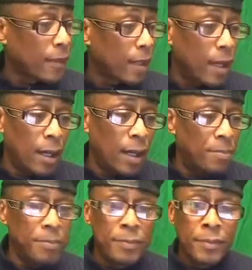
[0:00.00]

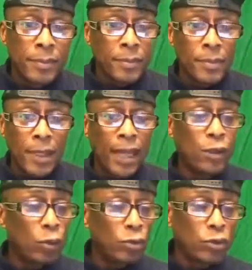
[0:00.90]
I
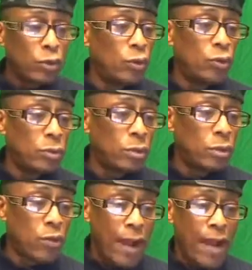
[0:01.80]
don't do
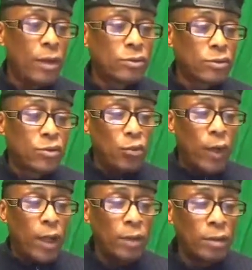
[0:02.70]
crowds too
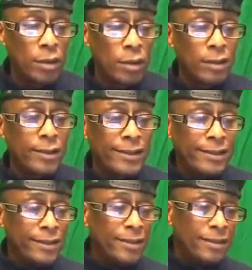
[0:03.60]
well.
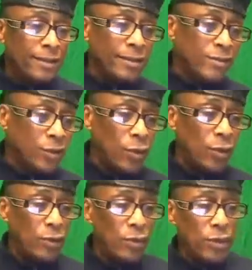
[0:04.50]

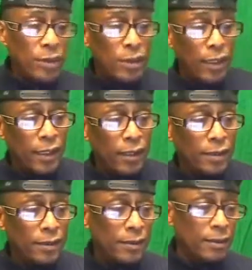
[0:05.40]
So, yeah.
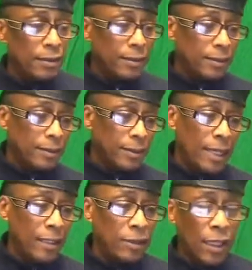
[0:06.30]

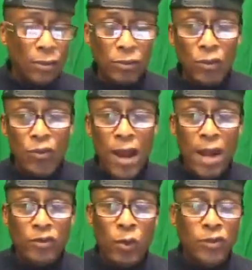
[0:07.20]
I don't do
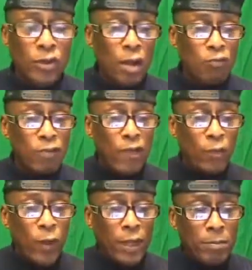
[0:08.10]
crowds well. So I'd rather
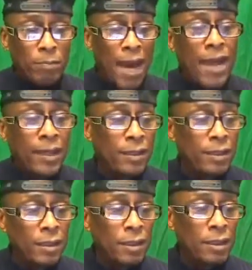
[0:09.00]
wait and buy it
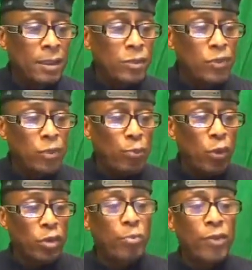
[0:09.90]
to
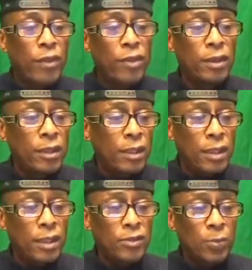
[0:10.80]
support the brother
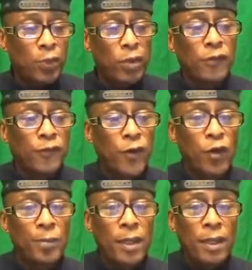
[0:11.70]
and to support the
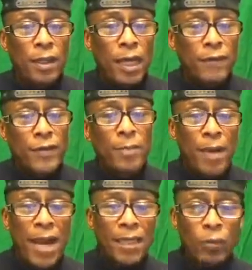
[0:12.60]
film. I'd rather
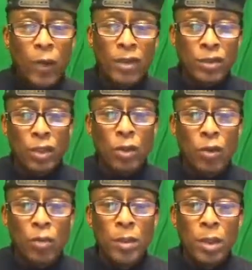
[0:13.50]
buy it and watch it at
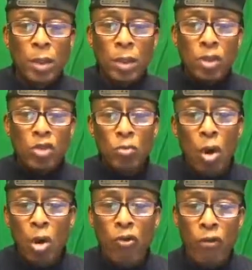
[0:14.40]
home.
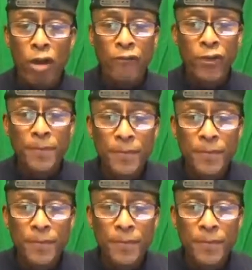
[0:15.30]
Jamal Crawford.